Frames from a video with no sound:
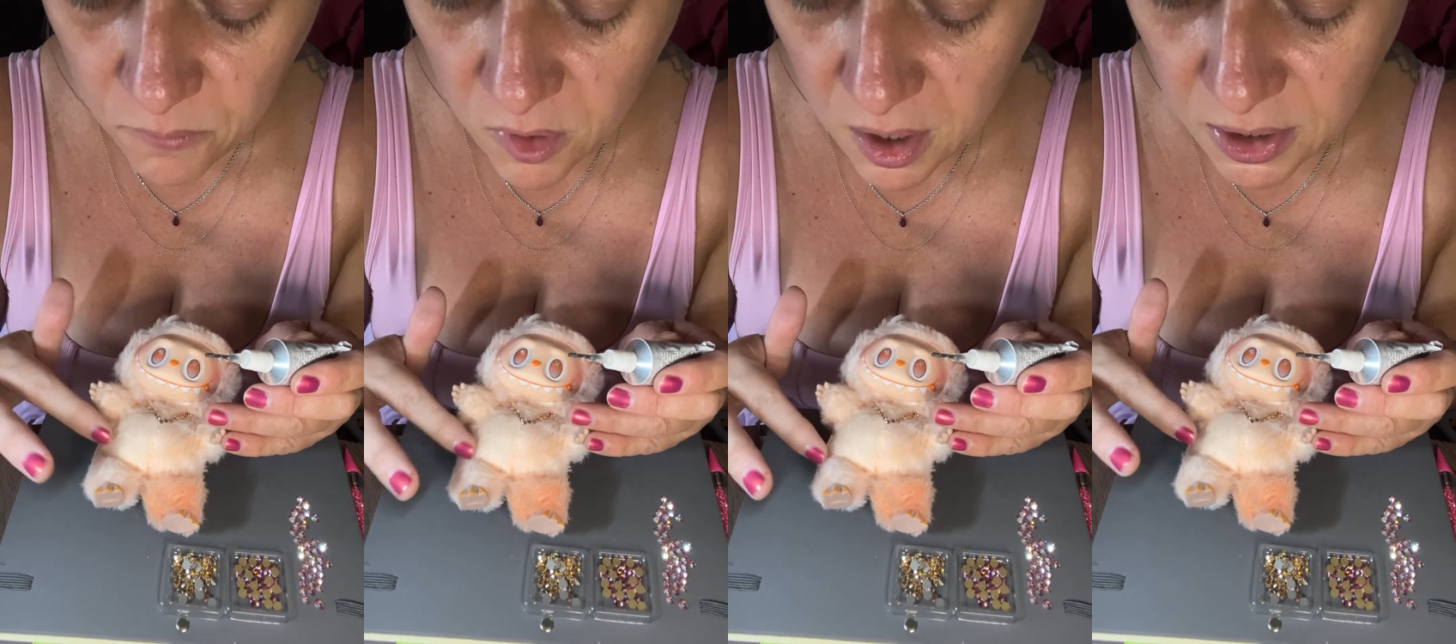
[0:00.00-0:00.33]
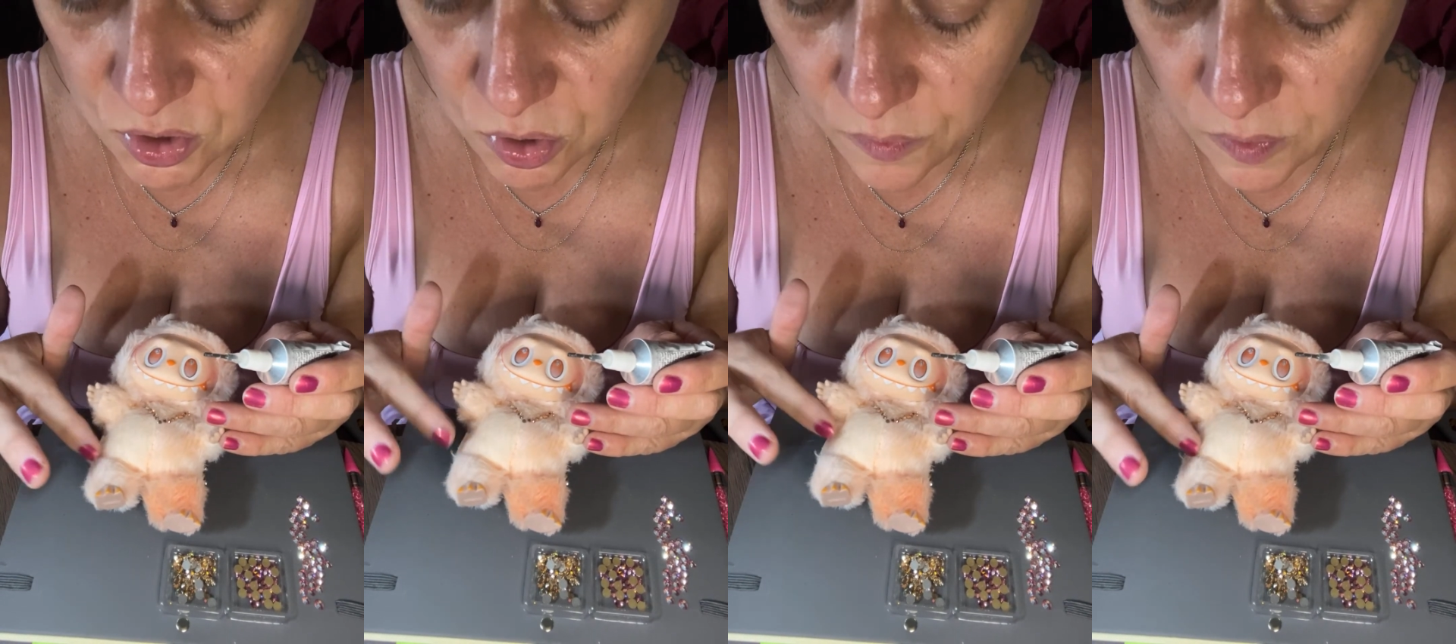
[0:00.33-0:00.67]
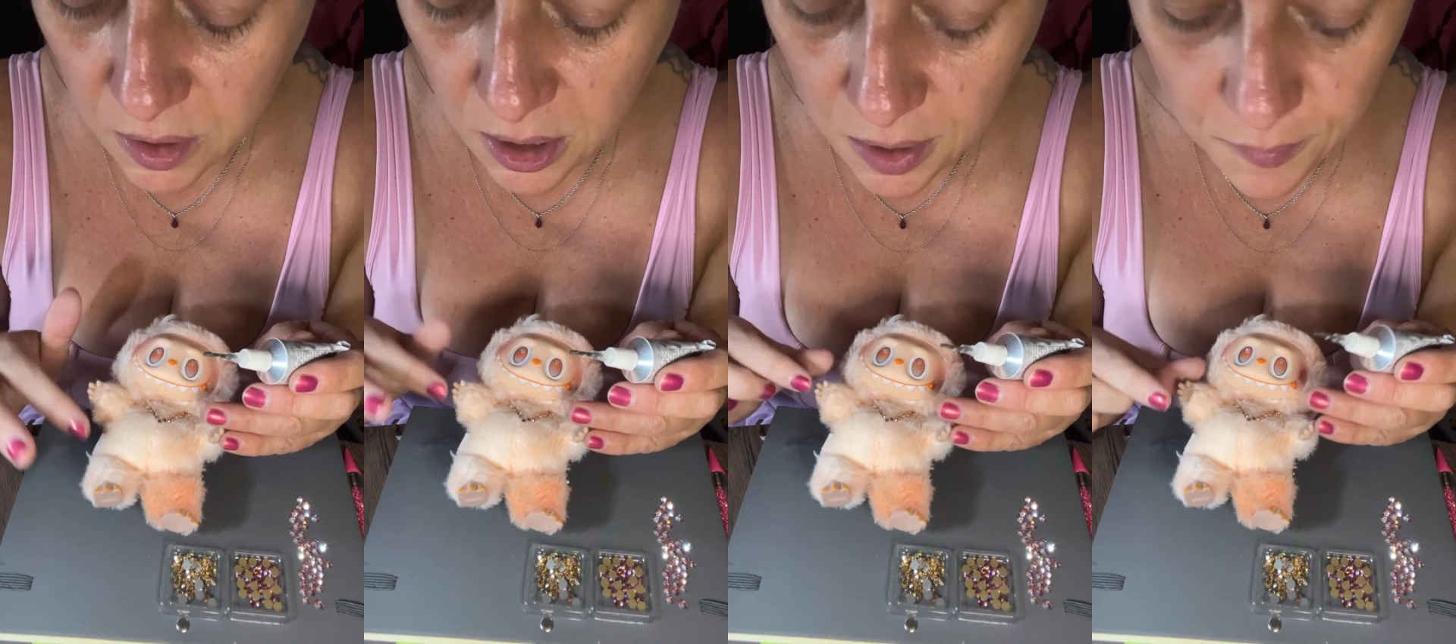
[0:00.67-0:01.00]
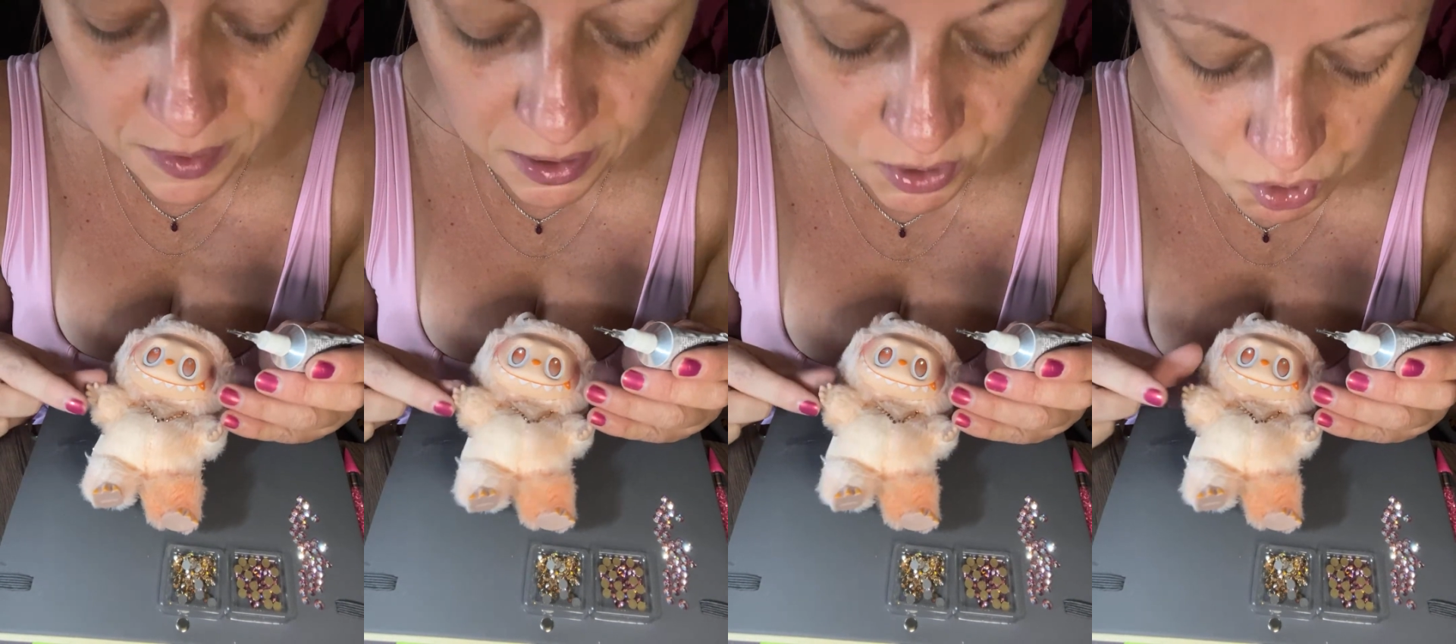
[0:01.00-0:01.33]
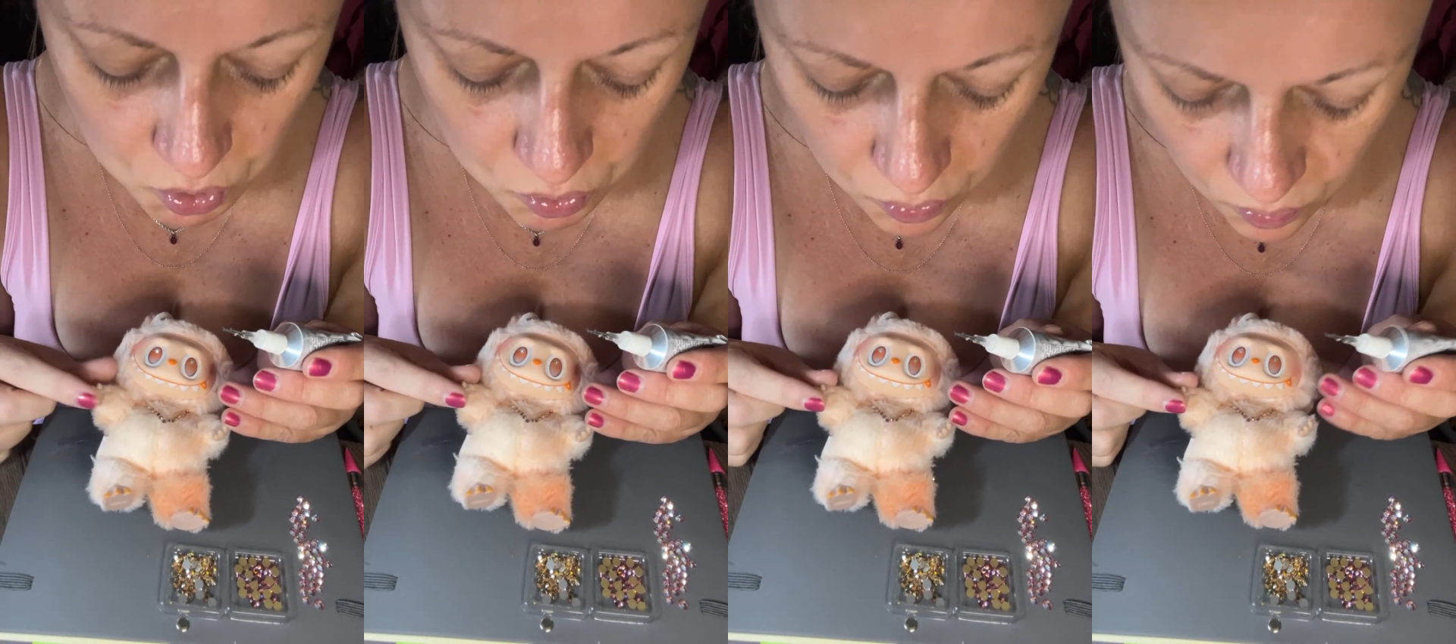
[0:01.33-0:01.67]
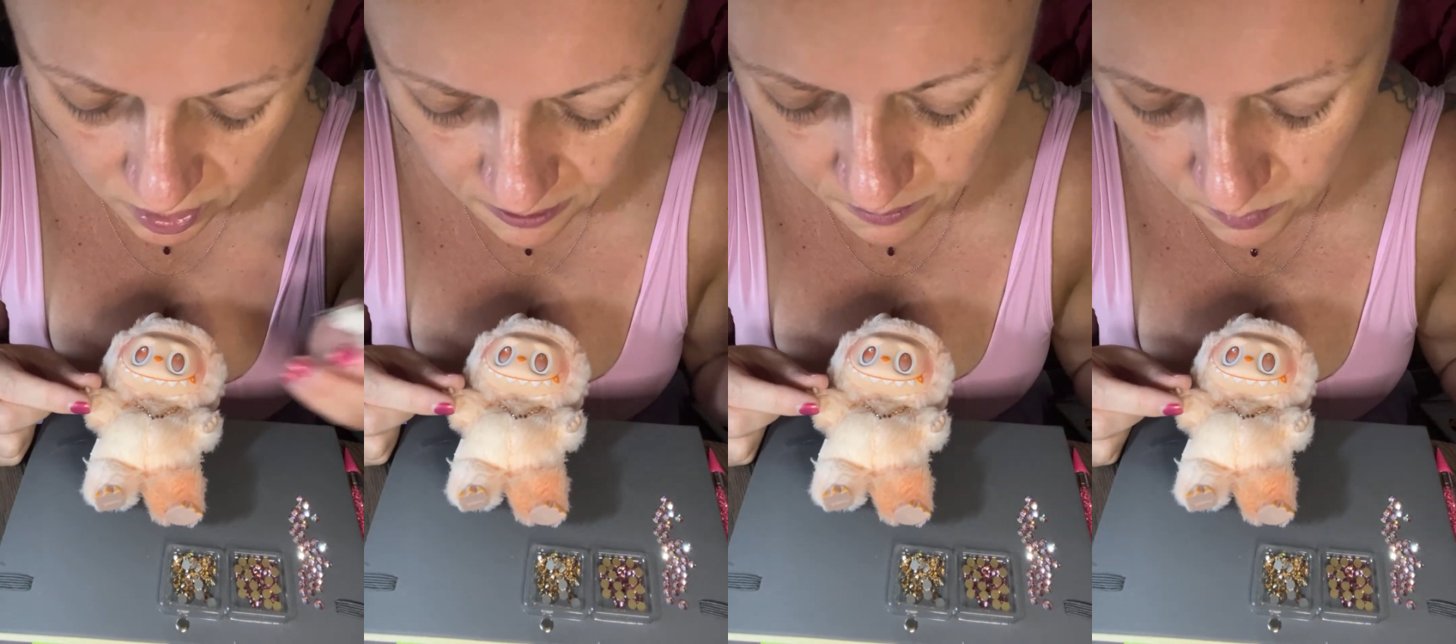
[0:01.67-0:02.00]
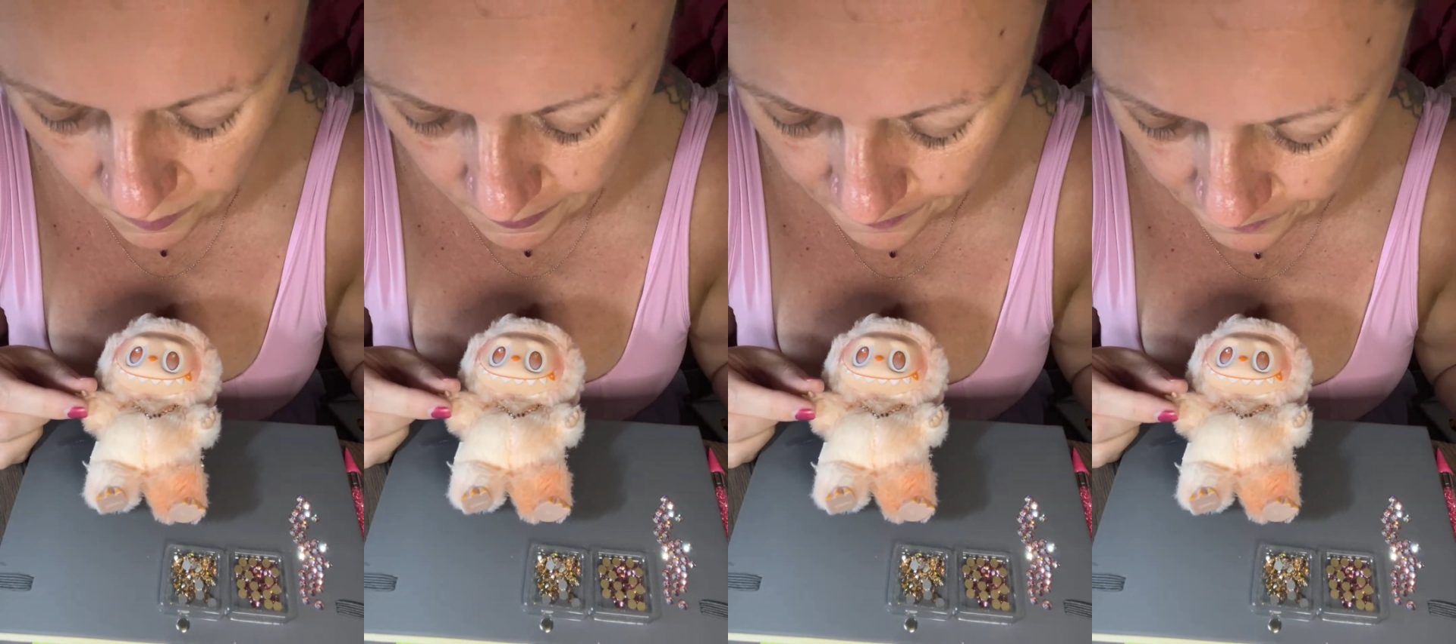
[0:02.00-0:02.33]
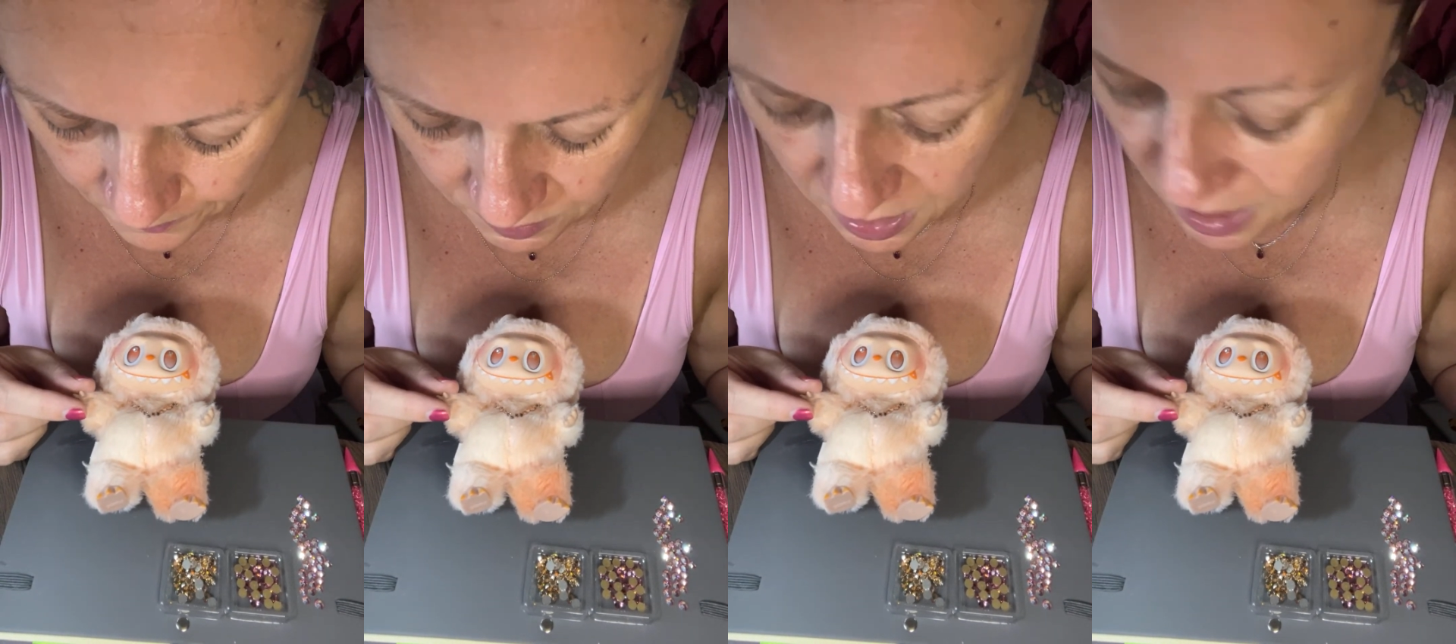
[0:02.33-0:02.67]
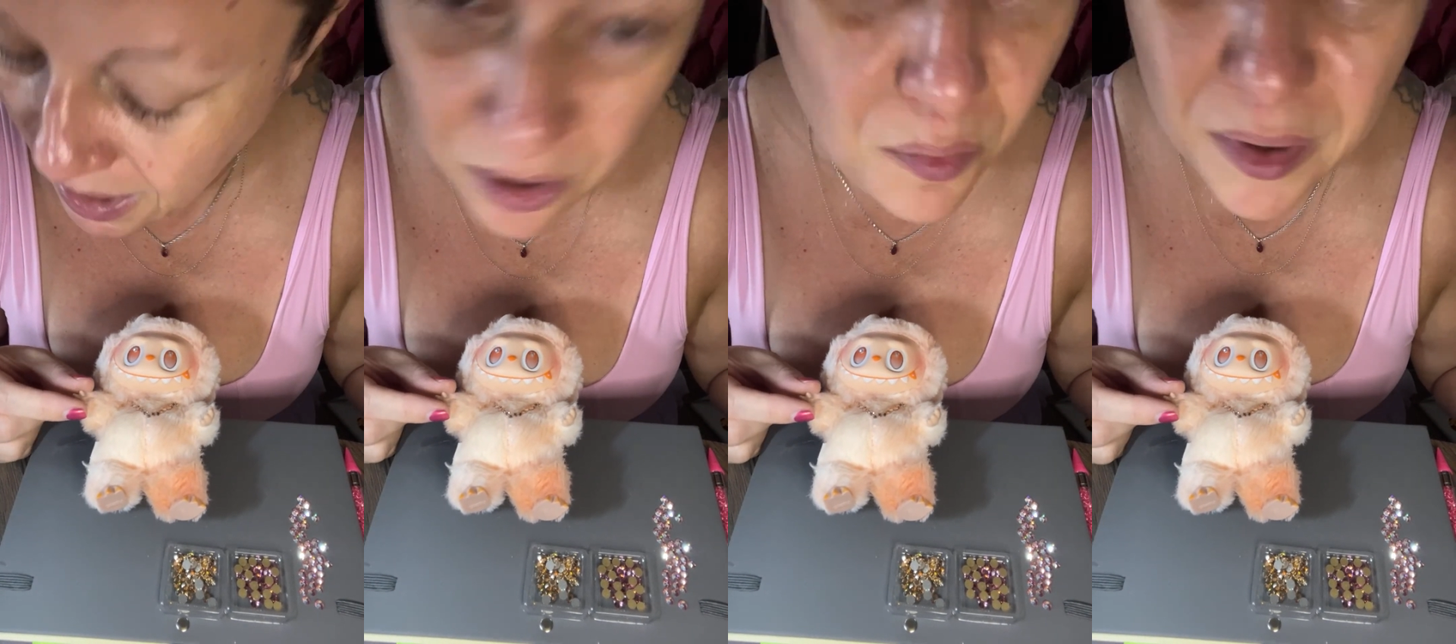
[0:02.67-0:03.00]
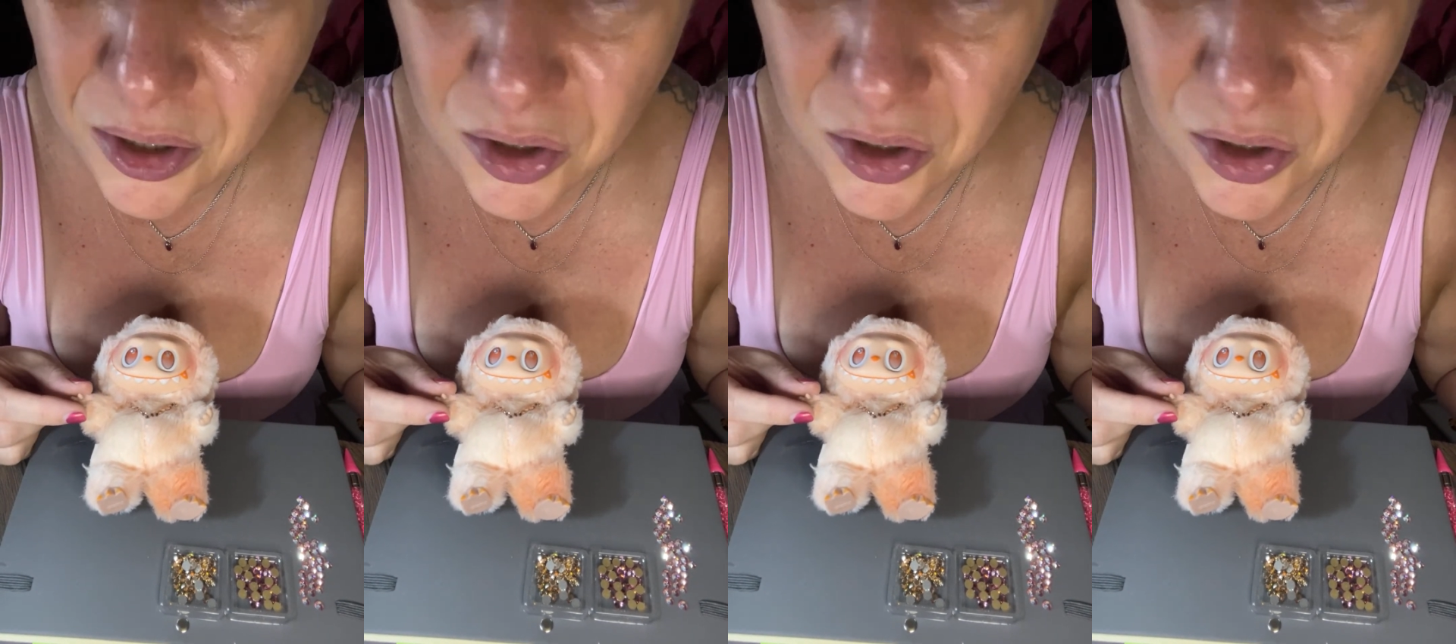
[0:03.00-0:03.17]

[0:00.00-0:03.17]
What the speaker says: And I don't think I wanna trim, I don't wanna